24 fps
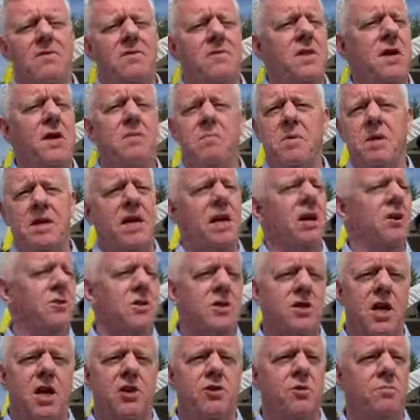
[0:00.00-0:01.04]
They've been held
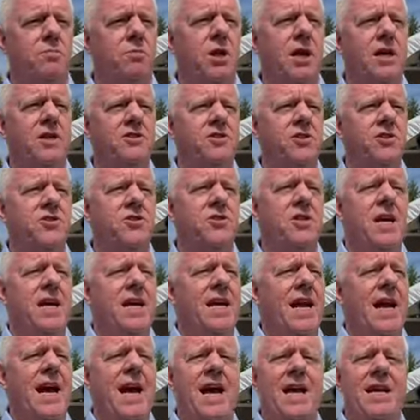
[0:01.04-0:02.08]
in other places,
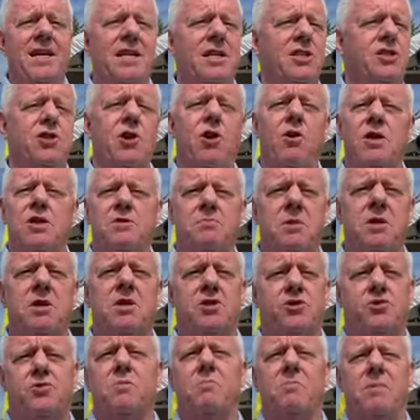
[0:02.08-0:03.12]
and it's always been
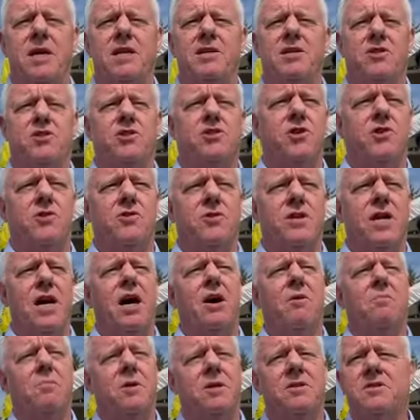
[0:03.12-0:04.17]
a tremendous
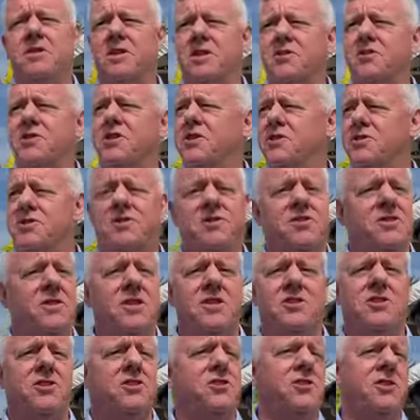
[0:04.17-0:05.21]
turnout. But this
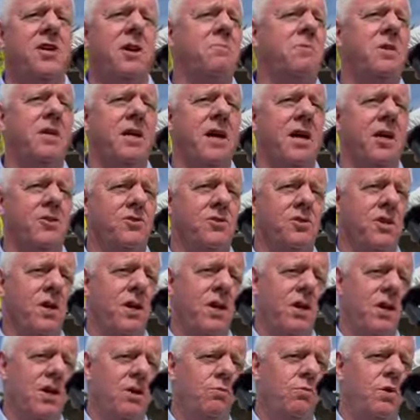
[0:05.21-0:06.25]
is something else.
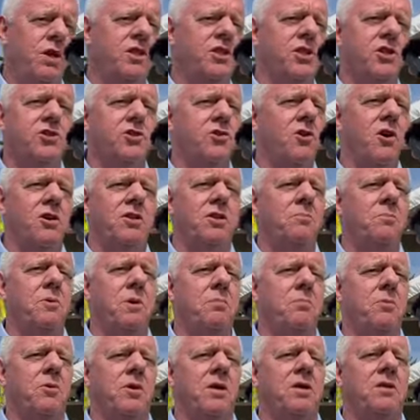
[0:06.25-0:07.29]
We just talked to
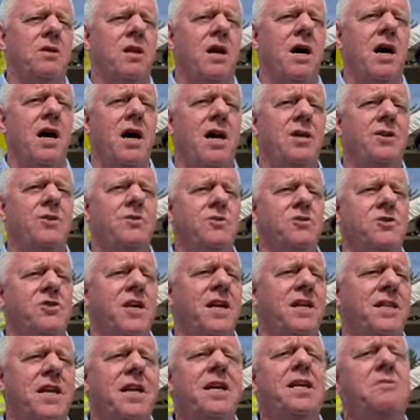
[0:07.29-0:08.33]
people in line who
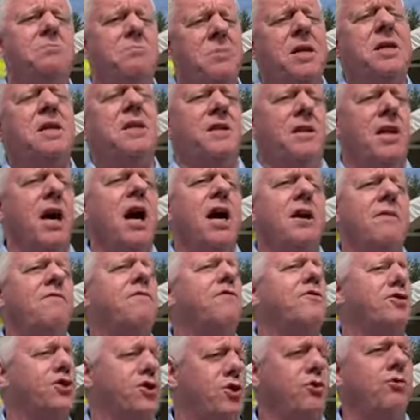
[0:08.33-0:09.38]
said they'd been in line
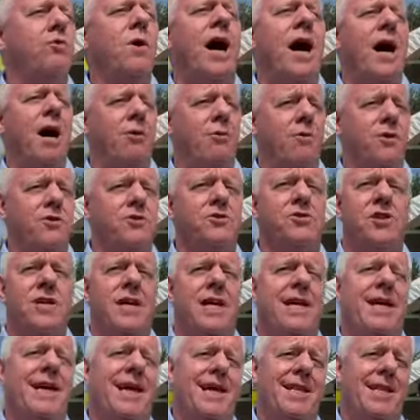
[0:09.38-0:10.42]
for 2 hours,
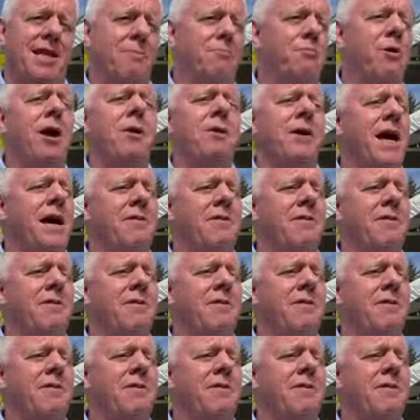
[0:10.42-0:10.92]
and they probably